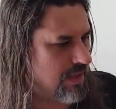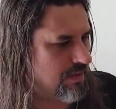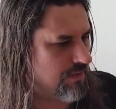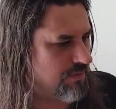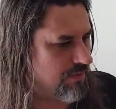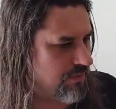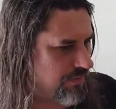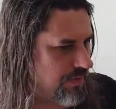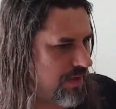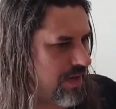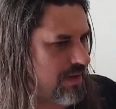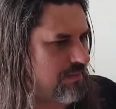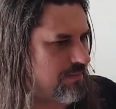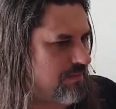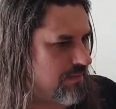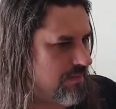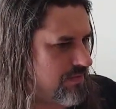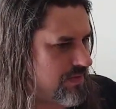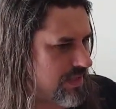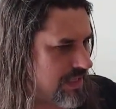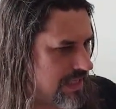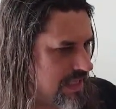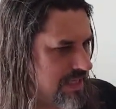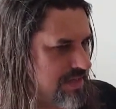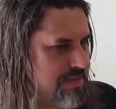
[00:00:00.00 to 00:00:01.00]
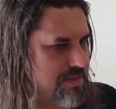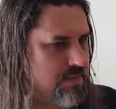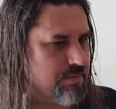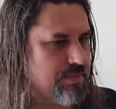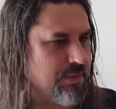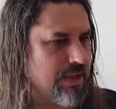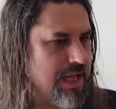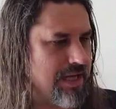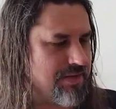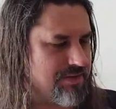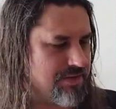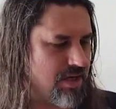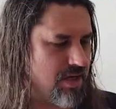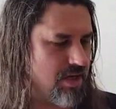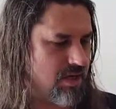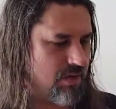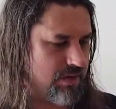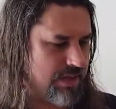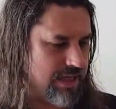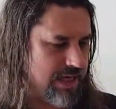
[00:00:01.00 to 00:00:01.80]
from the Giza Plateau,